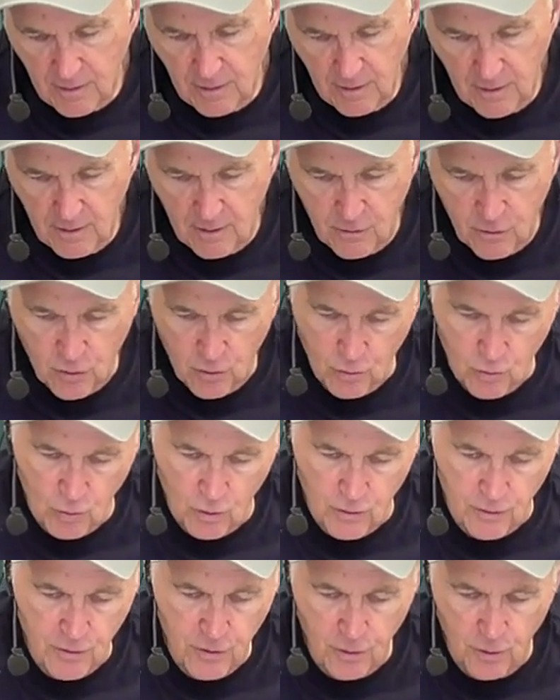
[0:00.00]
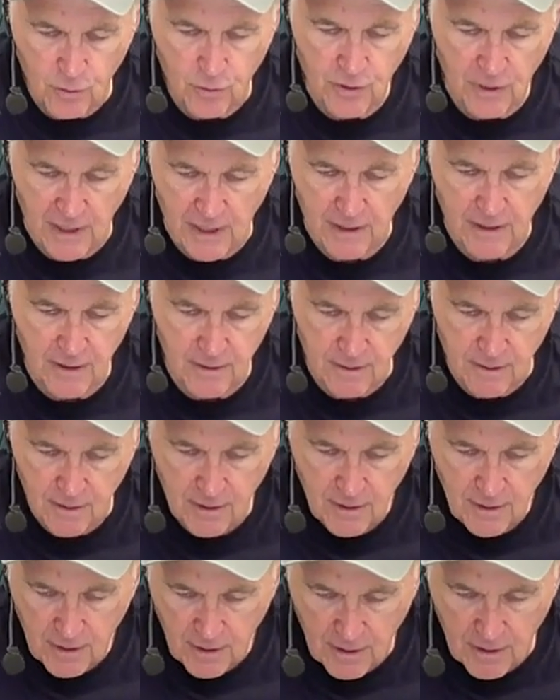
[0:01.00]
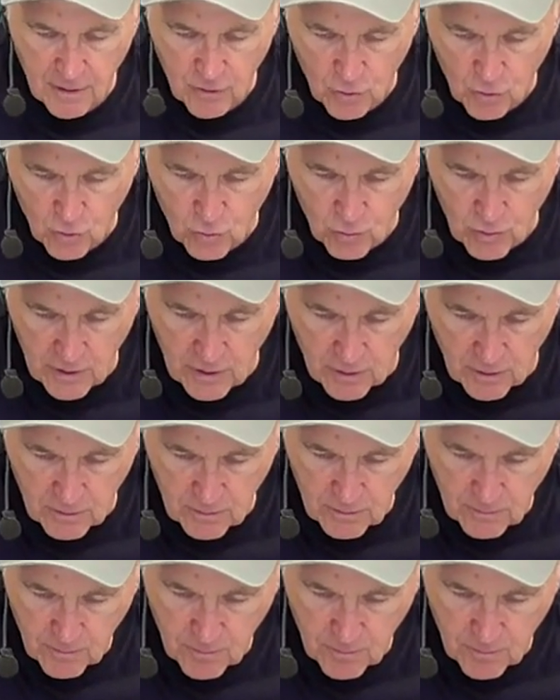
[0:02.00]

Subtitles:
is you're going to take it and drill